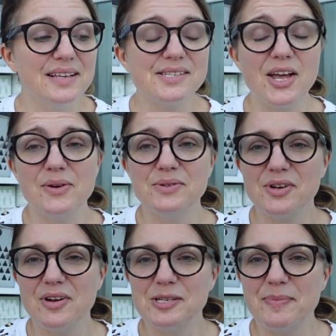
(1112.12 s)
So
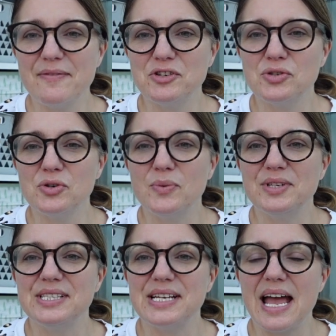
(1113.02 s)
sorry it's a bit of a short one
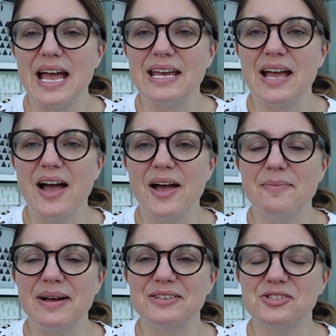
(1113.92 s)
today,
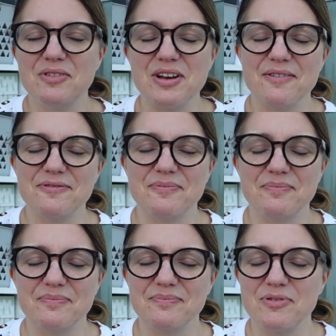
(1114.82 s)
and sorry I've
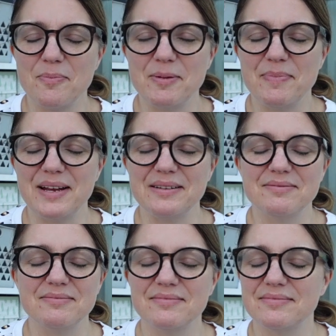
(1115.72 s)
probably
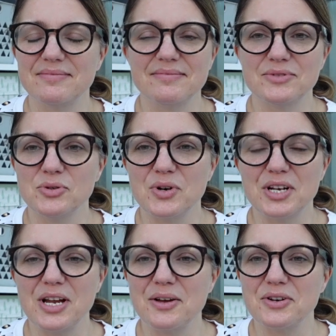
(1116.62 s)
been talking
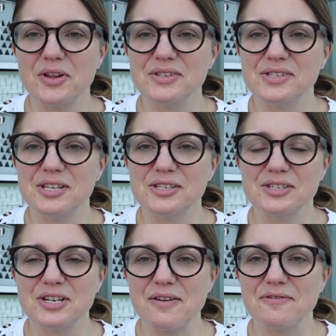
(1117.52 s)
a load of nonsense because
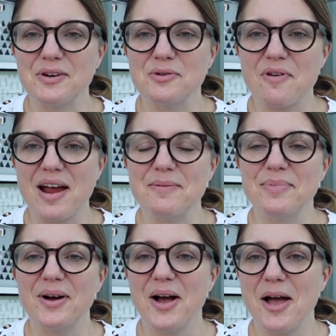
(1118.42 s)
I don't feel great,
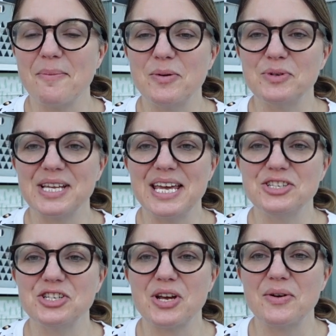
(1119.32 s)
but I was keen
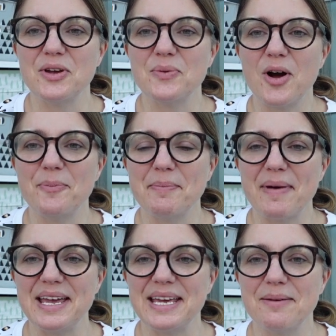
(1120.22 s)
to show you what I've been
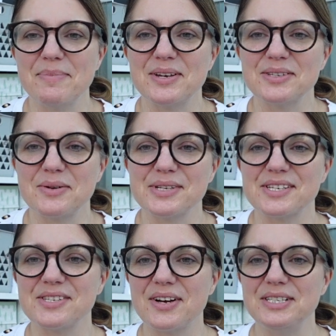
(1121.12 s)
making because I was
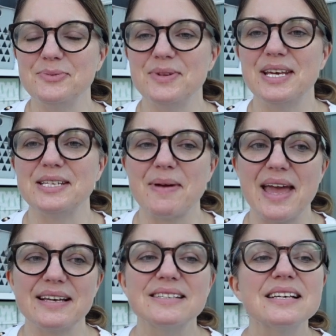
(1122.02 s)
excited with these
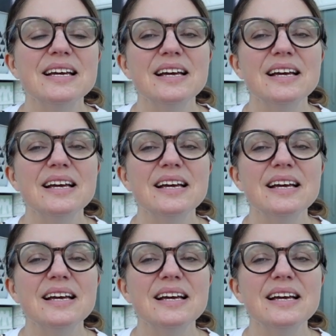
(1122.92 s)
makes.